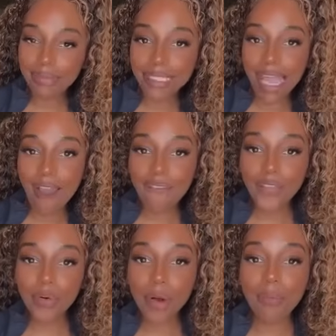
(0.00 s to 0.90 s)
I'm
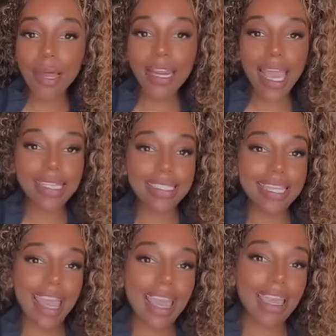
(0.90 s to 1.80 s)
down for a one
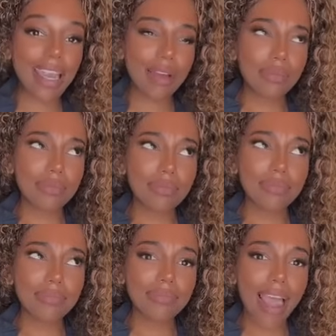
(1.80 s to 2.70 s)
night stand.
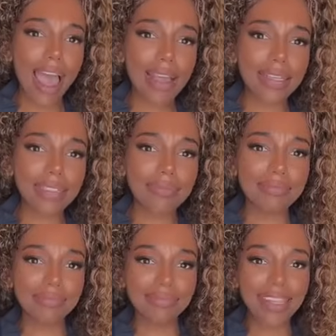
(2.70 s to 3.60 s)
I
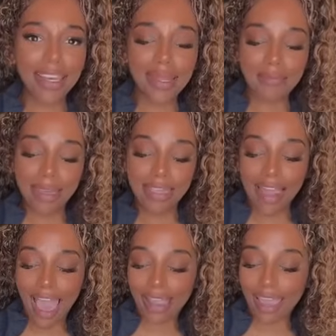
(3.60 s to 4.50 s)
can any
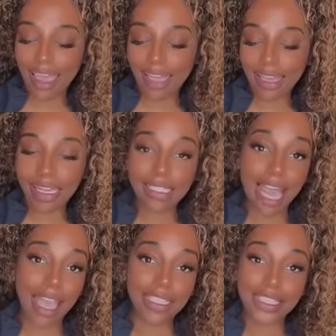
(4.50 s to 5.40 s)
way that I can,
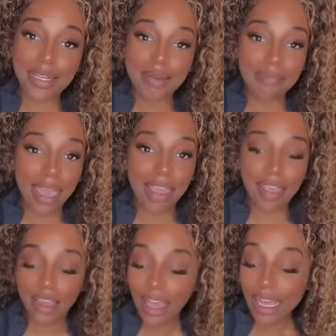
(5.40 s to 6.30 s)
because I ain't your
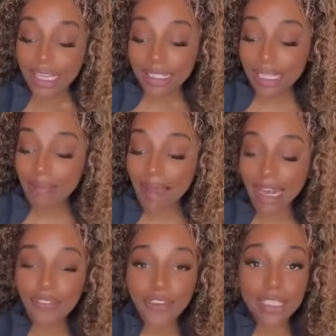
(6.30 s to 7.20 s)
man.
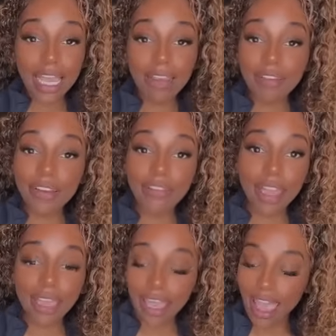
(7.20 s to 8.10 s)
Somebody feels like even
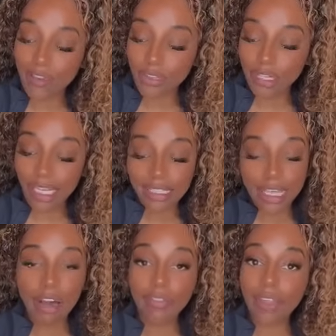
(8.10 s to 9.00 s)
if they can't have you to
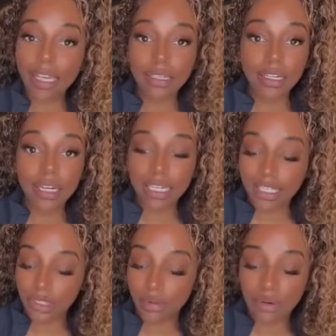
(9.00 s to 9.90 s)
themselves, they
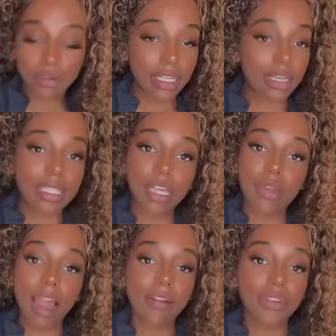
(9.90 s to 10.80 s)
gonna get you,
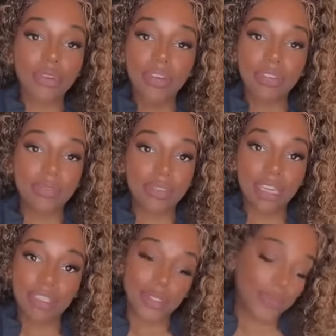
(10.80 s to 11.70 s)
they'll take you however you
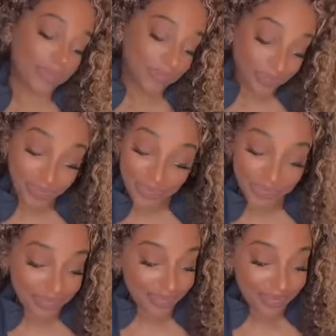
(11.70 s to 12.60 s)
get it to them.